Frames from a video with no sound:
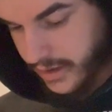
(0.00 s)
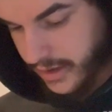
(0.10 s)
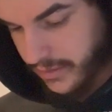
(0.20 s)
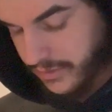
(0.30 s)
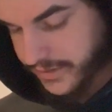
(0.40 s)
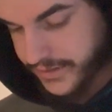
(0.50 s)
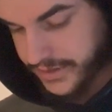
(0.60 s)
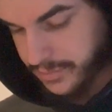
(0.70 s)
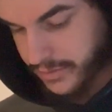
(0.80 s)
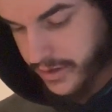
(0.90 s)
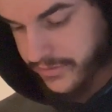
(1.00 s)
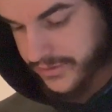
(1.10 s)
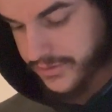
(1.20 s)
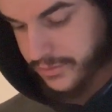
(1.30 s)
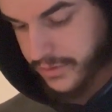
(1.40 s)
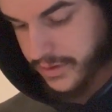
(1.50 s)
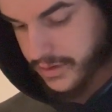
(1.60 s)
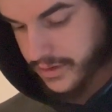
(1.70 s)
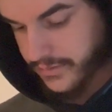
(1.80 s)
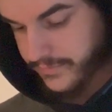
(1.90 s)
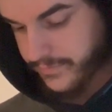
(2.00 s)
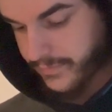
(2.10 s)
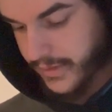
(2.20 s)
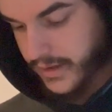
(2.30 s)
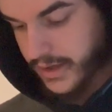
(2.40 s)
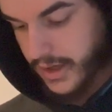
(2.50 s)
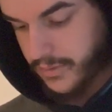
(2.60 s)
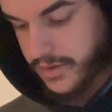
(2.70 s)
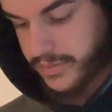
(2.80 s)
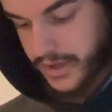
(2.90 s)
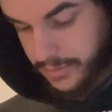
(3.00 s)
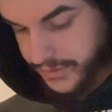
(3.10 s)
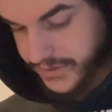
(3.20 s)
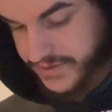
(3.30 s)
I want the deep breaths to work. I want to be able to